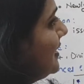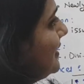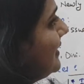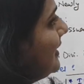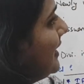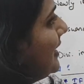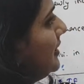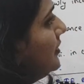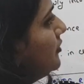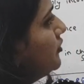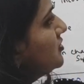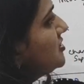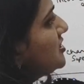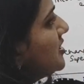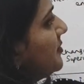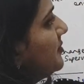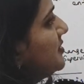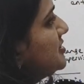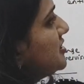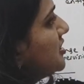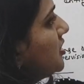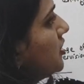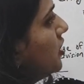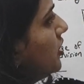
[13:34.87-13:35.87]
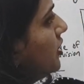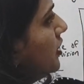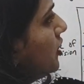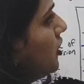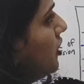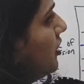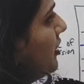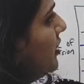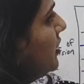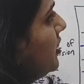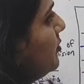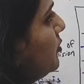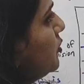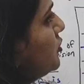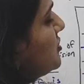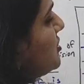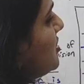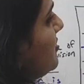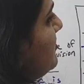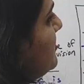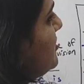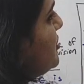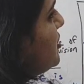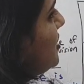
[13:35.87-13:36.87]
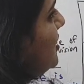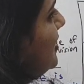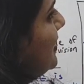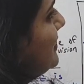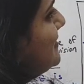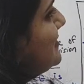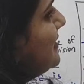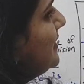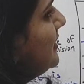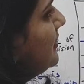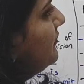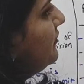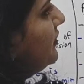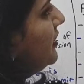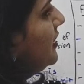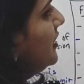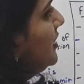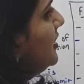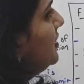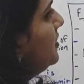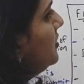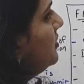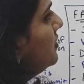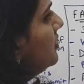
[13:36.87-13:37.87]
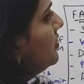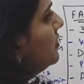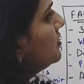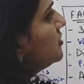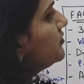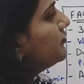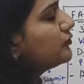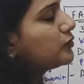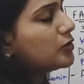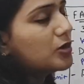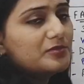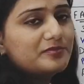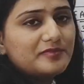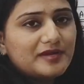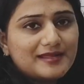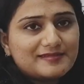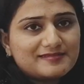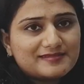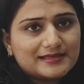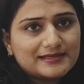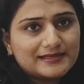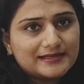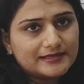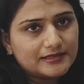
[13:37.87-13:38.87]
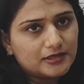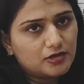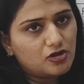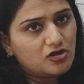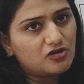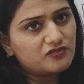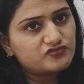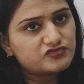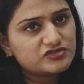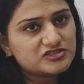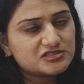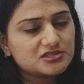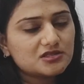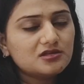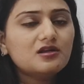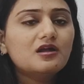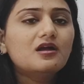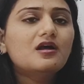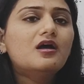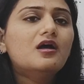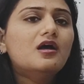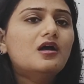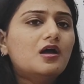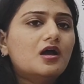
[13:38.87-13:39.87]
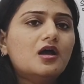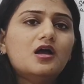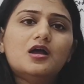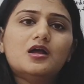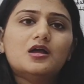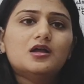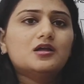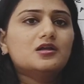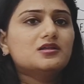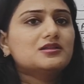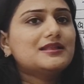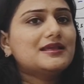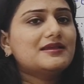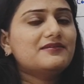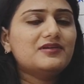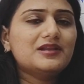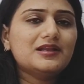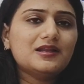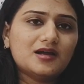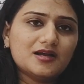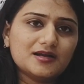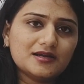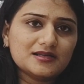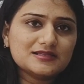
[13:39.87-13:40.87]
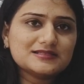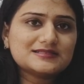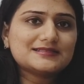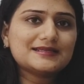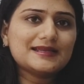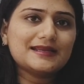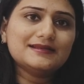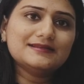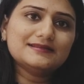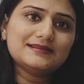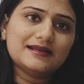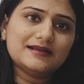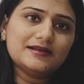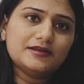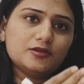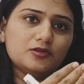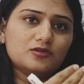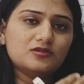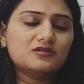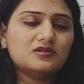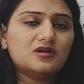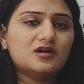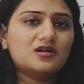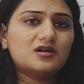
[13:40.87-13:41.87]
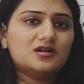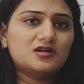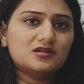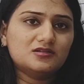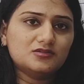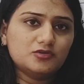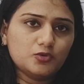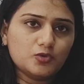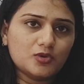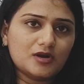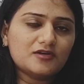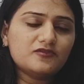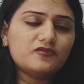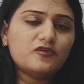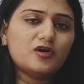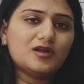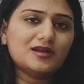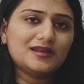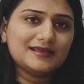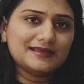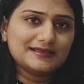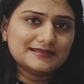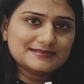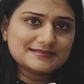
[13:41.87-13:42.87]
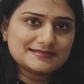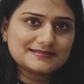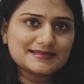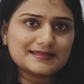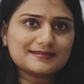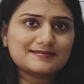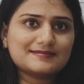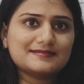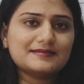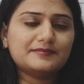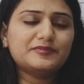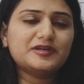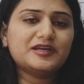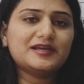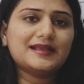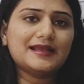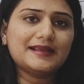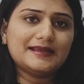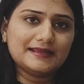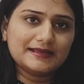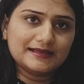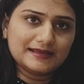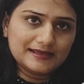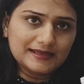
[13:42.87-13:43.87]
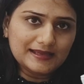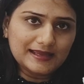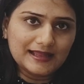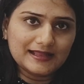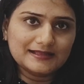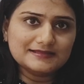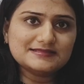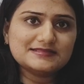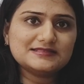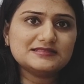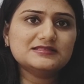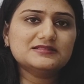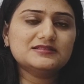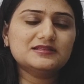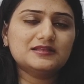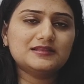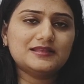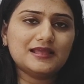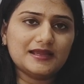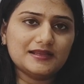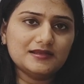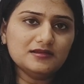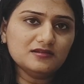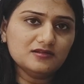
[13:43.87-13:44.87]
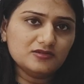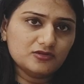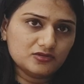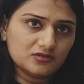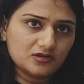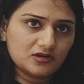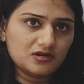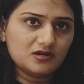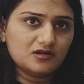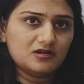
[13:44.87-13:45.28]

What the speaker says: that annual cybersecurity audit report submission and certificate from designated officer, they will understand that you are falling in this exempted category, and then